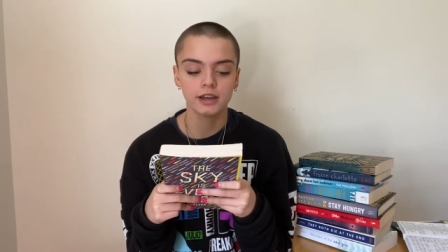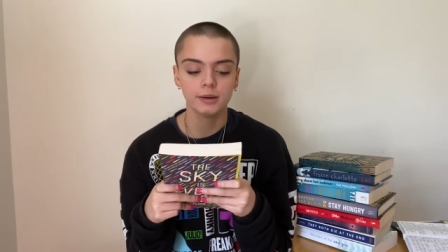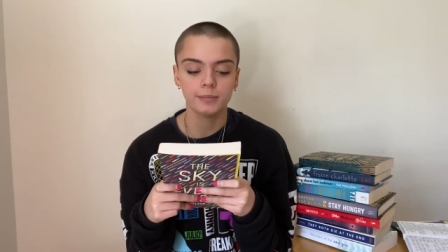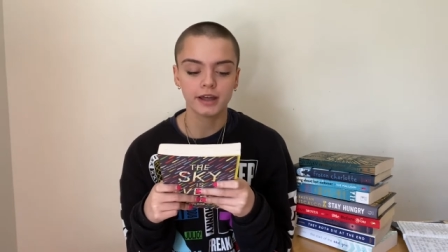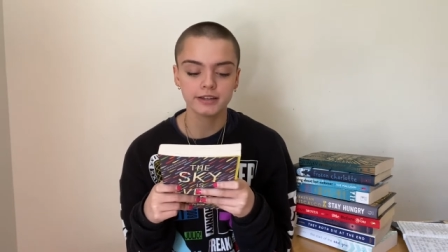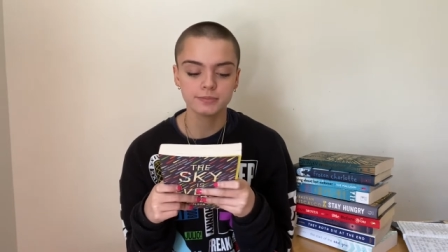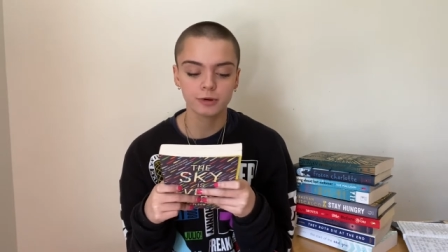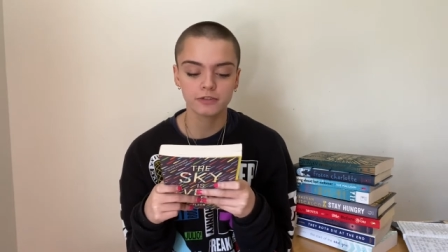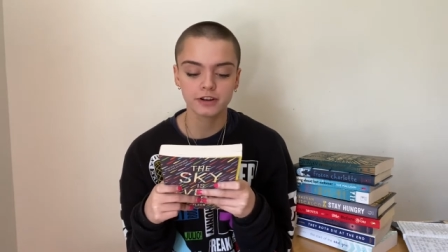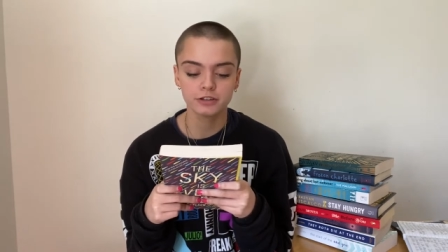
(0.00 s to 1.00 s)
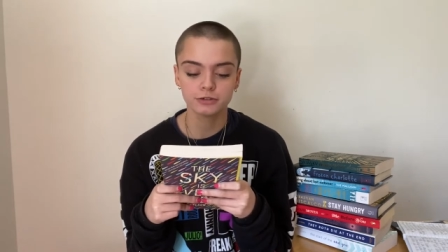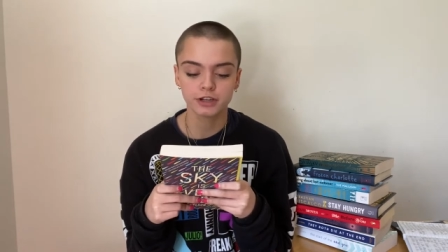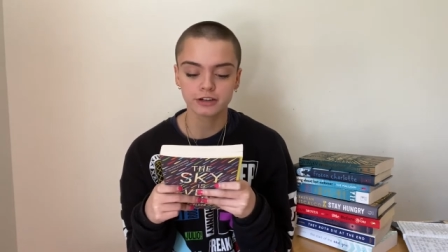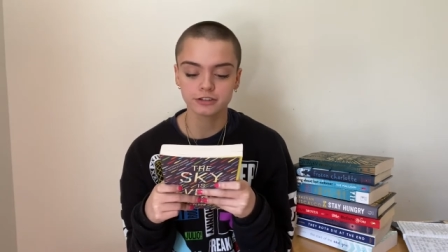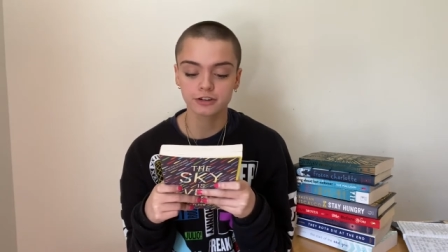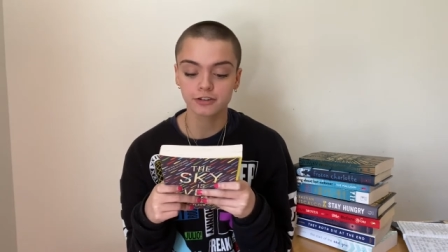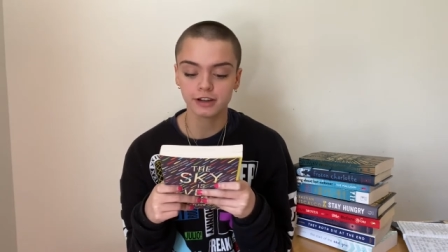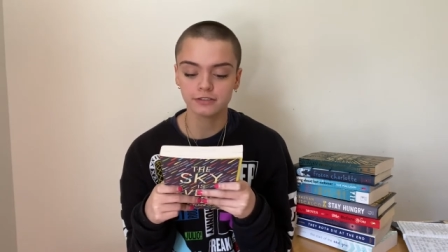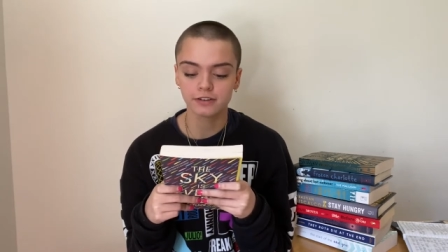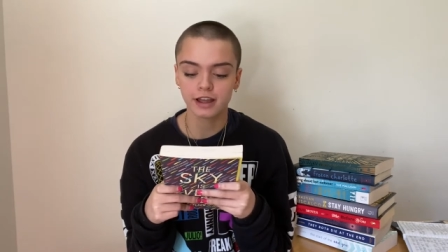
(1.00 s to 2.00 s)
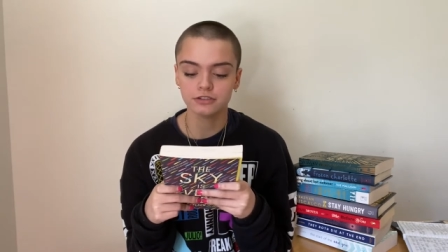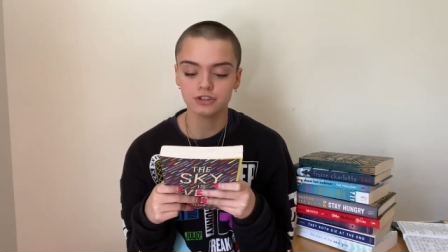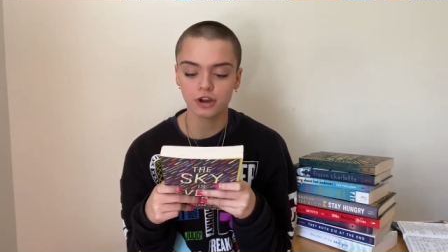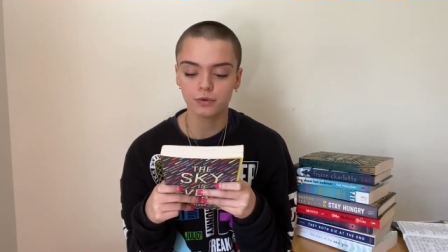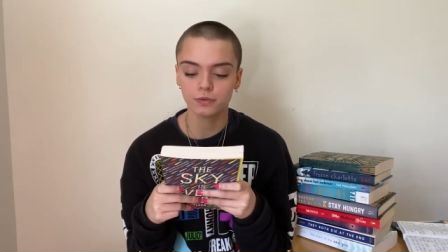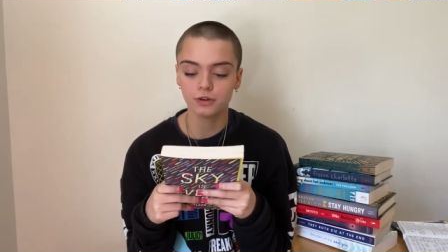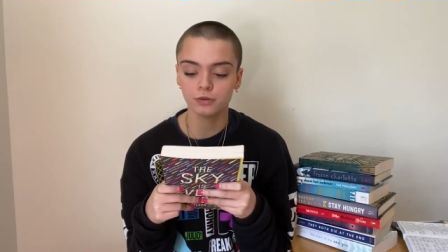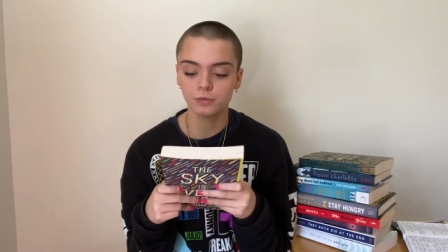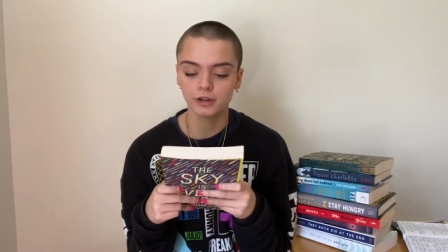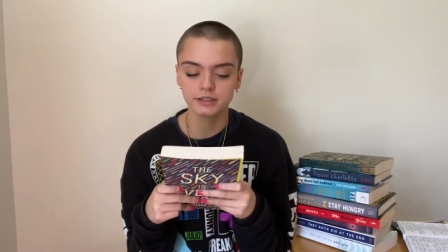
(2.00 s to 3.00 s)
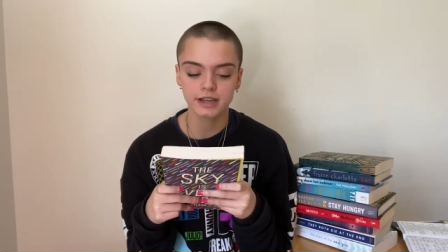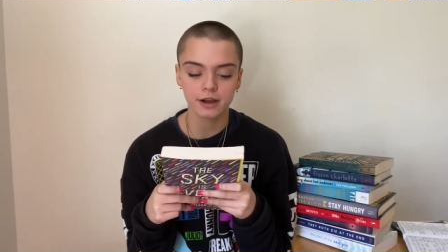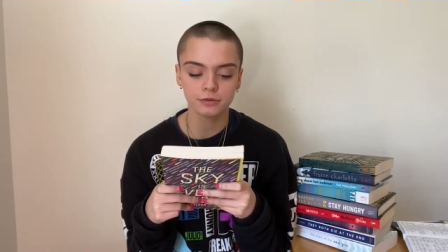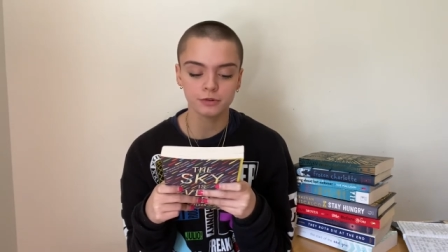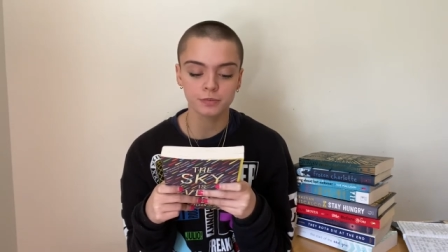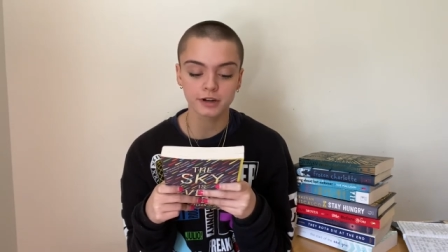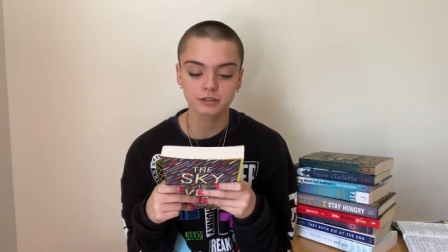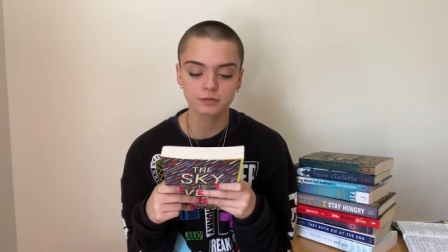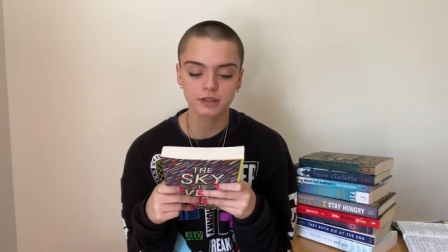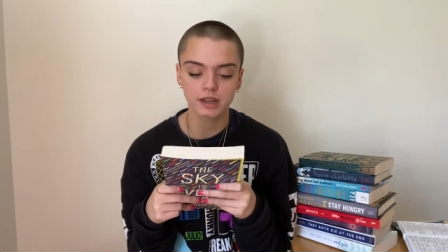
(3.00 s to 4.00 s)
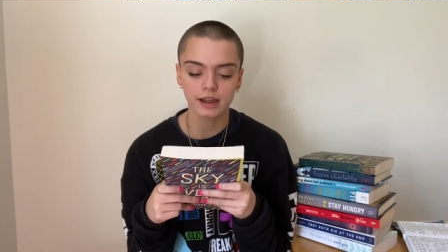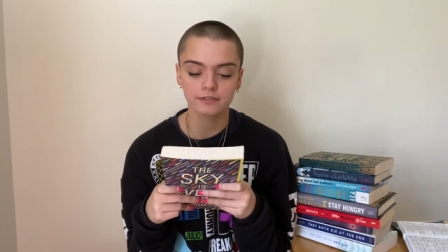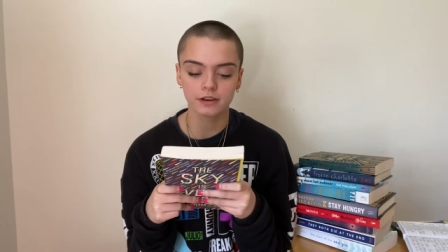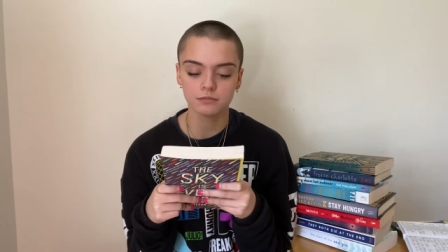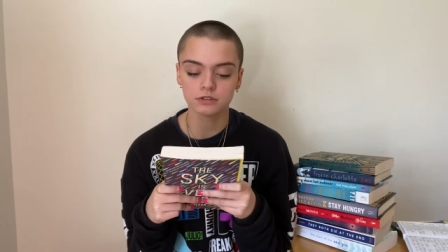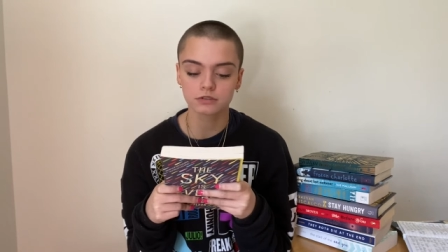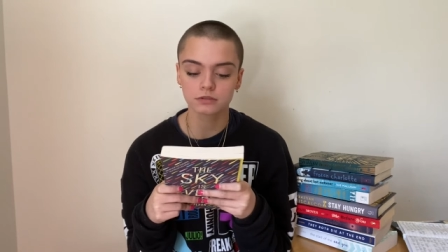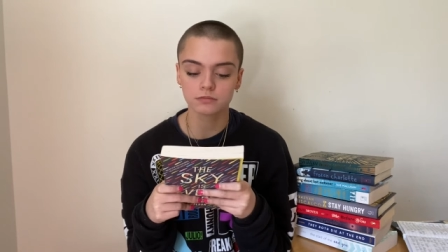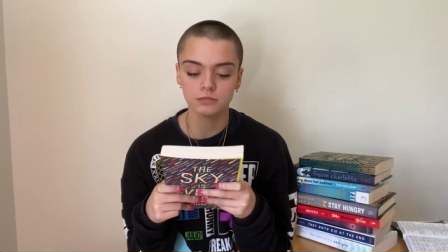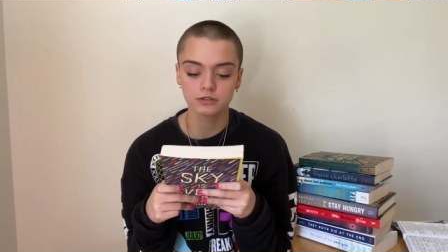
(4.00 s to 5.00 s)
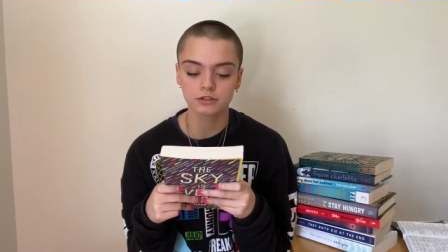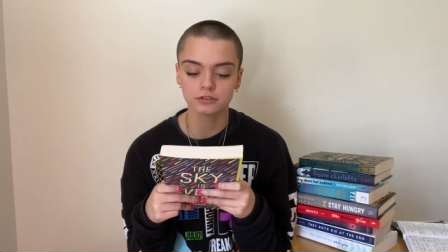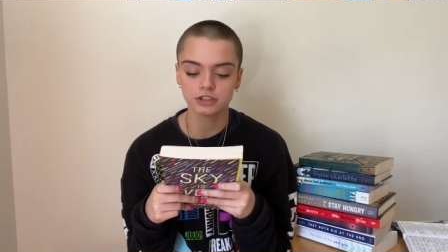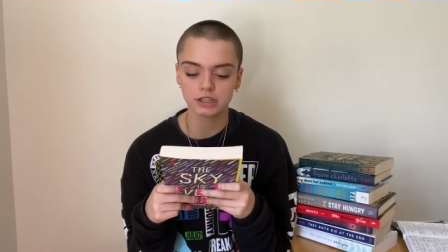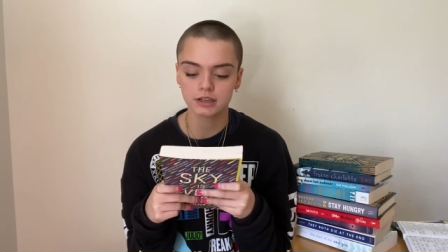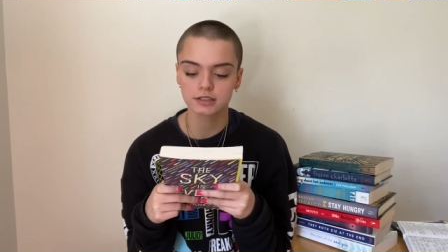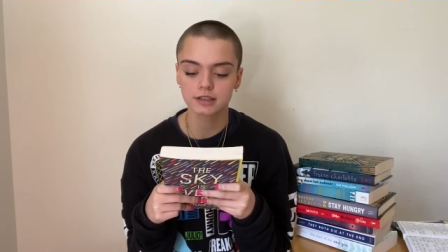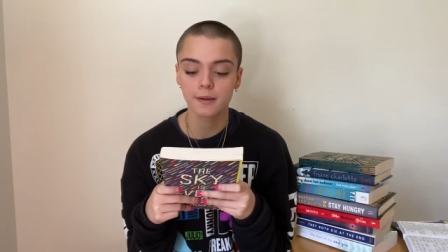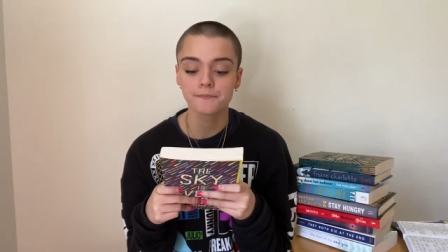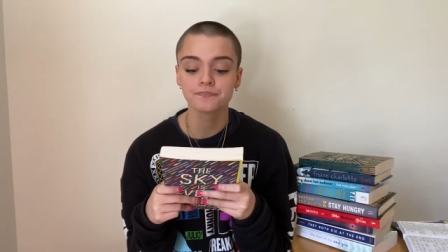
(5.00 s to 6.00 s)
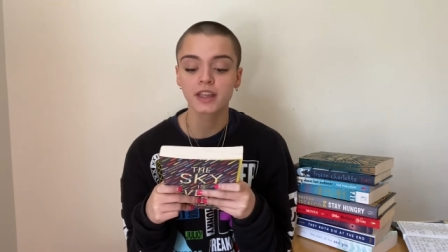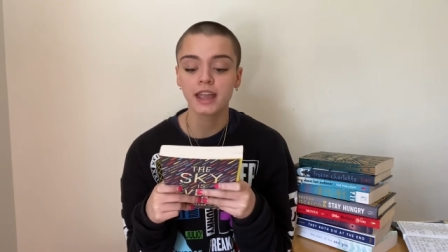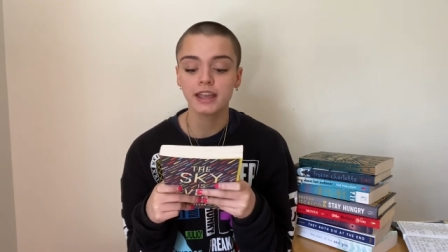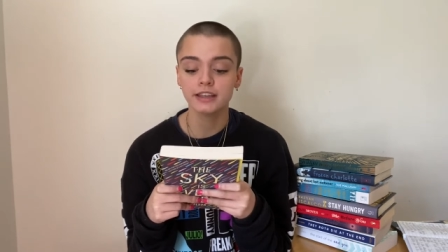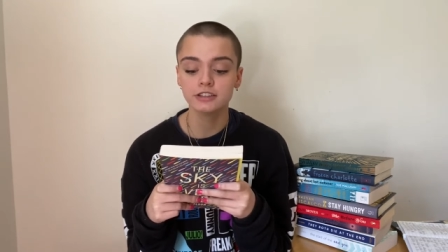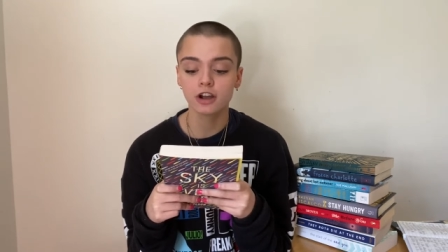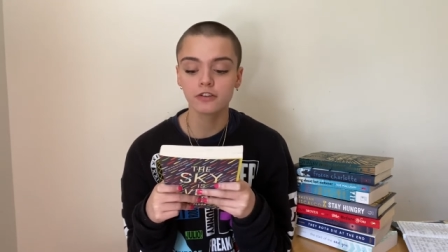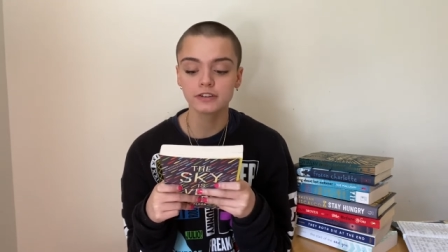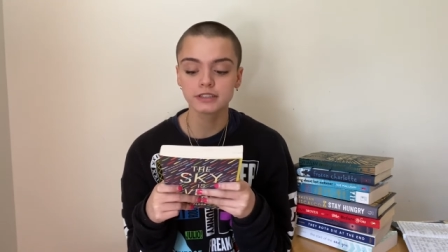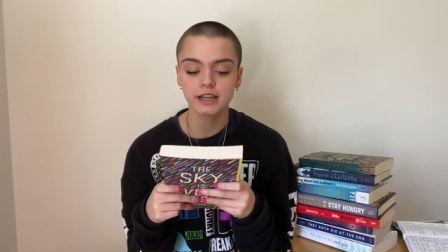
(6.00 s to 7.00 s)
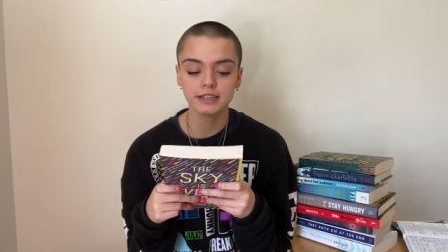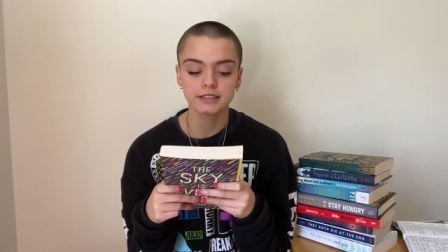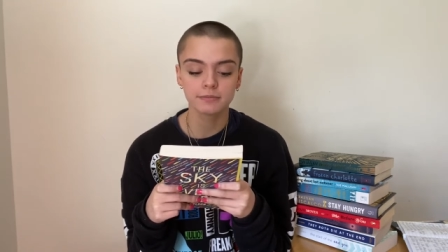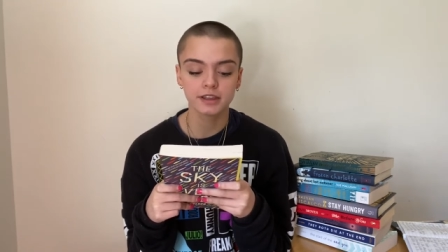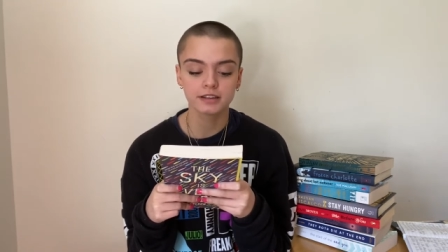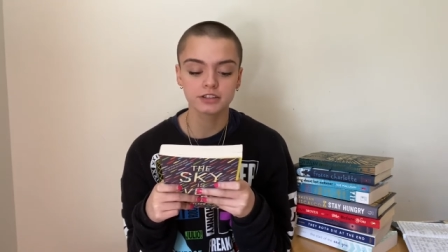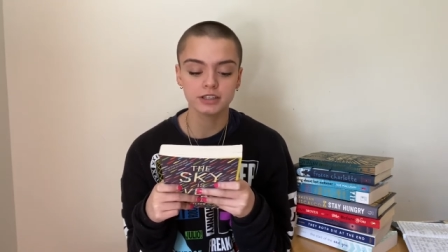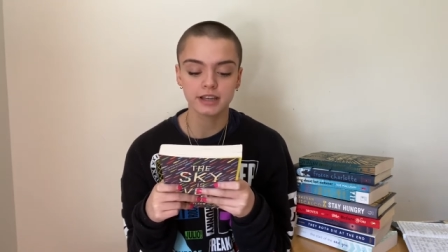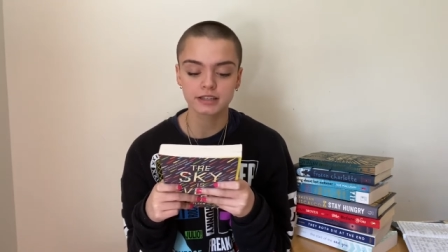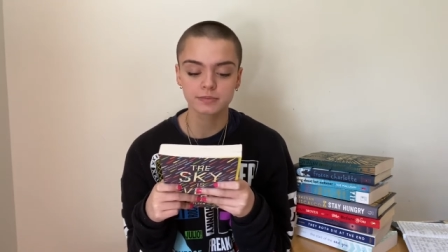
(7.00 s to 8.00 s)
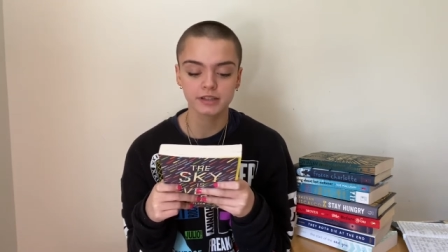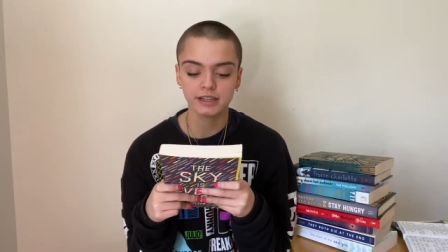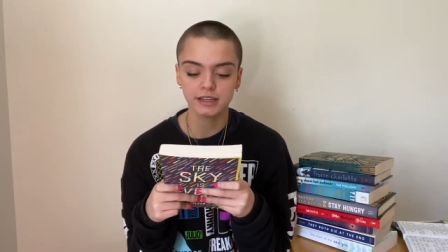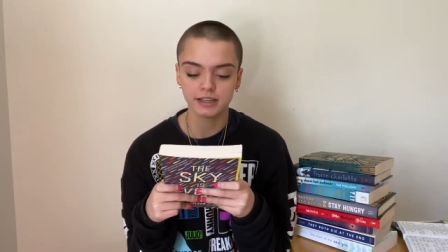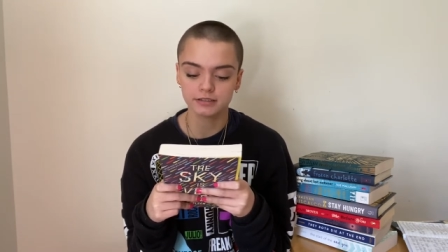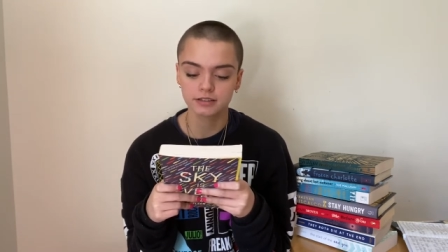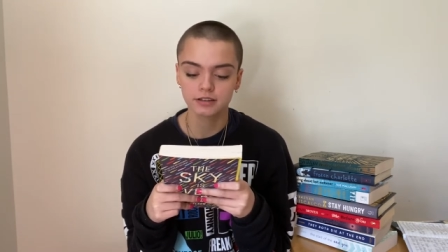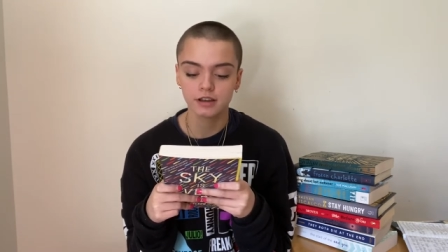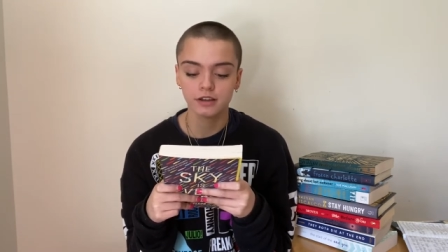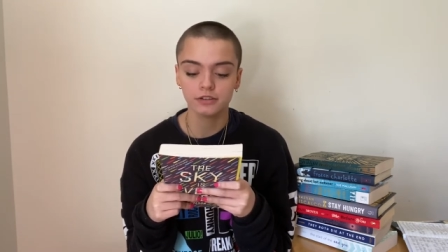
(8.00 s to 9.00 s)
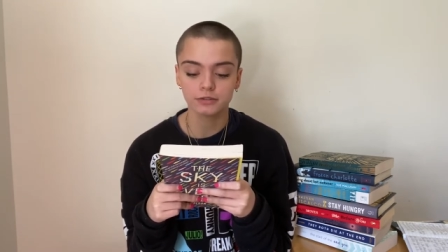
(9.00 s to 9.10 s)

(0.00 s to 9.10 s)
Bailey's boyfriend who shares her grief, and Joe, the new boy in town who bursts with life and mus musical genius. Each offers Lenny something she desperately needs, though